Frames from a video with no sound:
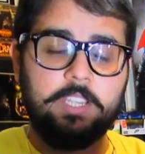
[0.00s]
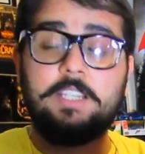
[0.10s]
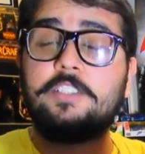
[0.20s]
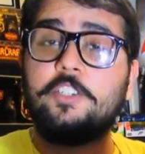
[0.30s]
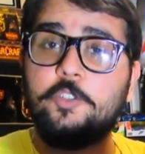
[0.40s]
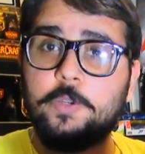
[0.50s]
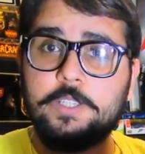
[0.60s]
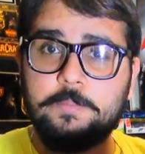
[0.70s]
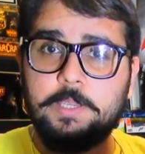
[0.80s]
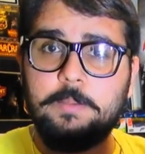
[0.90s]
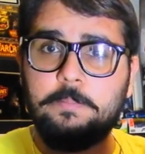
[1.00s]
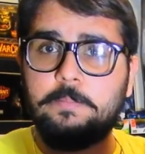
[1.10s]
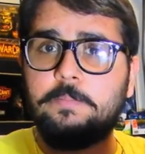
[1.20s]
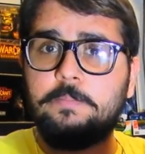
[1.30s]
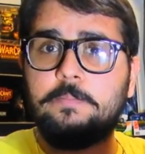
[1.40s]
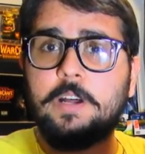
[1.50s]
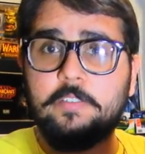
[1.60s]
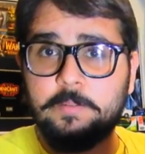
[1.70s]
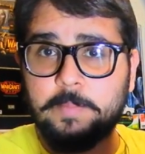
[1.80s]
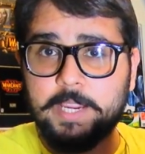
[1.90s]
a USB
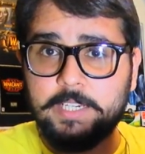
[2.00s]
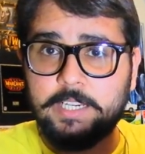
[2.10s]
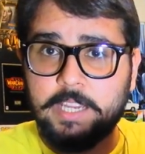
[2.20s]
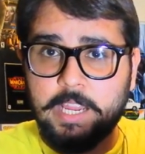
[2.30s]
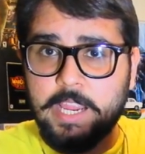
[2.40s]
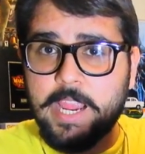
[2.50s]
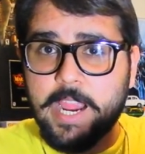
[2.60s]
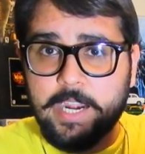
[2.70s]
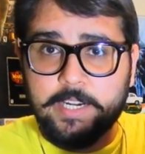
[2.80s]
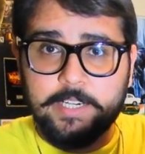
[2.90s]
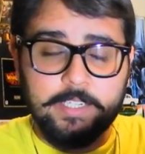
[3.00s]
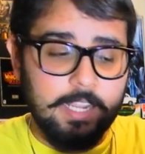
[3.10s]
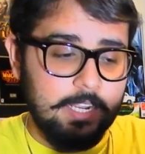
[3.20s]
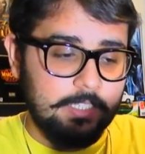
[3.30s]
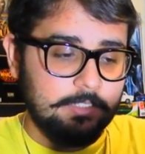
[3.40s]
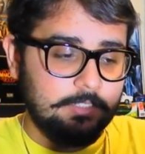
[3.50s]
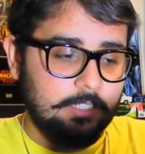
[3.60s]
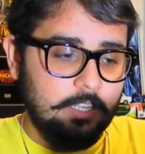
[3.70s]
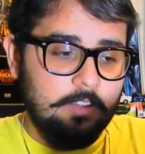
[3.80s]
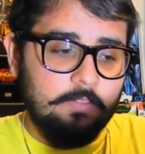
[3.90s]
powered mic, and it has
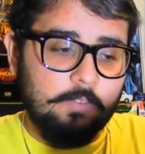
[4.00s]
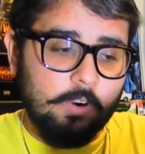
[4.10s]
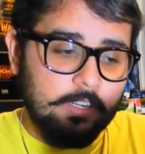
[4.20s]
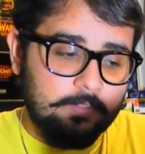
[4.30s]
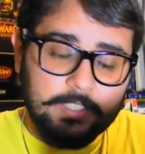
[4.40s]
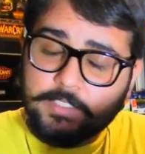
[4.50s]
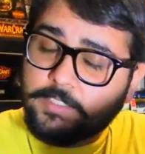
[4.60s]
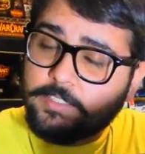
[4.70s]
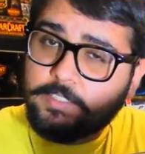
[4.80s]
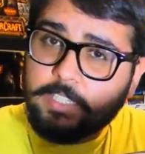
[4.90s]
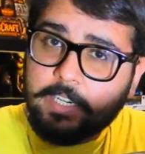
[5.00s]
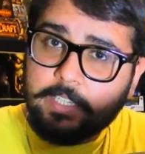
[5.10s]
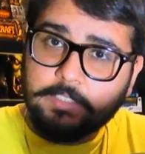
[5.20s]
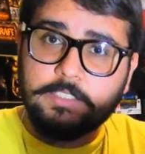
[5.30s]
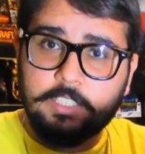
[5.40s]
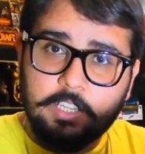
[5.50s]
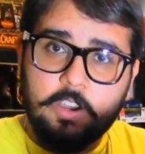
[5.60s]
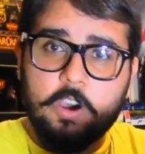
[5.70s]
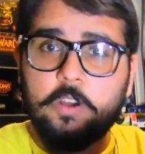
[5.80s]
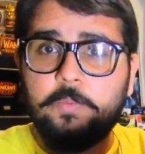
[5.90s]
4 different settings
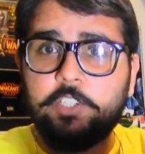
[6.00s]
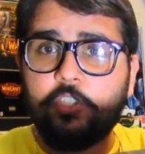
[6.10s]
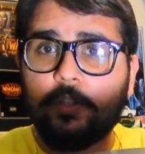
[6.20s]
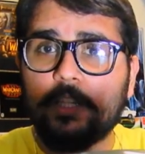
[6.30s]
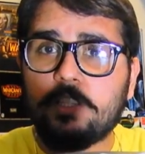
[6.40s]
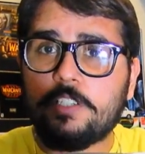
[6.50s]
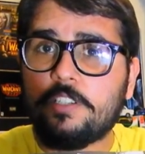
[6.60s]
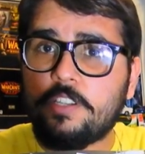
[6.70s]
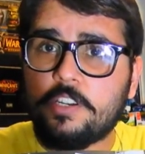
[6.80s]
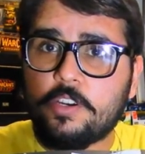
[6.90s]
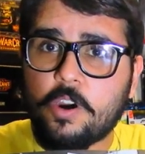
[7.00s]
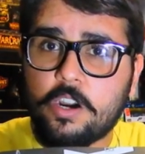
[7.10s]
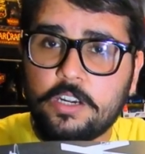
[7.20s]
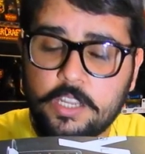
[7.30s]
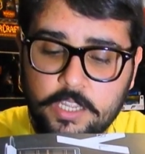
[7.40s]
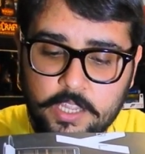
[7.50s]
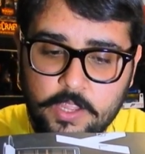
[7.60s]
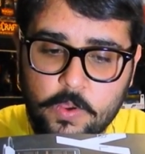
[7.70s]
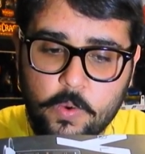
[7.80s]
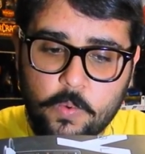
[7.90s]
on which you can record.
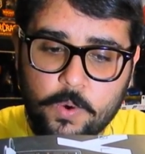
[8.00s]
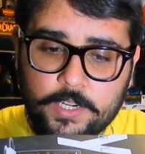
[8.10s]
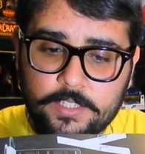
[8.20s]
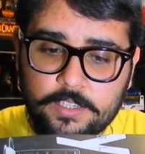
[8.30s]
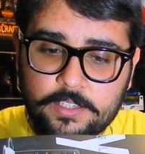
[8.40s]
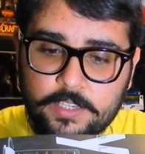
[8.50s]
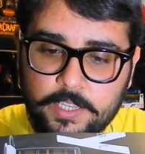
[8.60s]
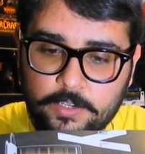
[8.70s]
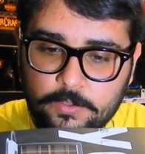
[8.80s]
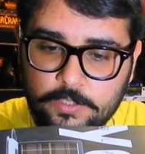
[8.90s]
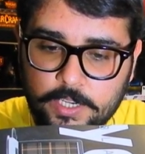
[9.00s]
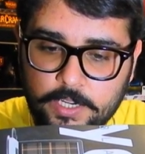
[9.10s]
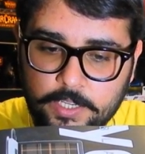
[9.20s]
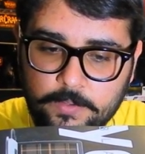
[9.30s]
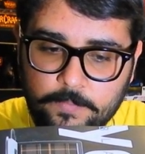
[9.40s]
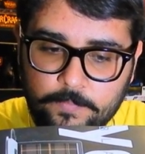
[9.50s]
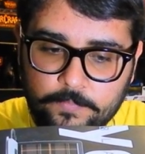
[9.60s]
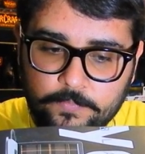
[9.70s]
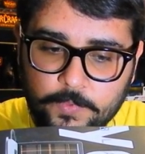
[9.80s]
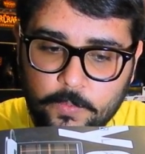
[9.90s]
One is a stereo setting,
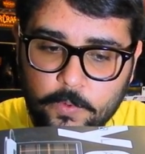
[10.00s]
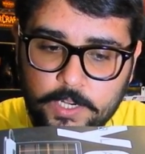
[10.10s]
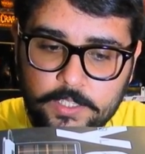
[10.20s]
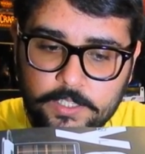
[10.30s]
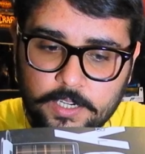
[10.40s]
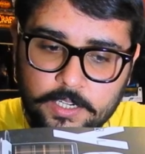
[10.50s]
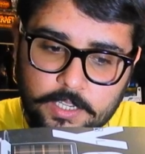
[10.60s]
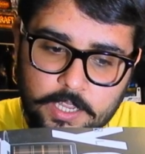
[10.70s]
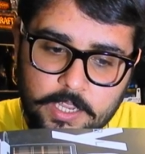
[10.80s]
one is a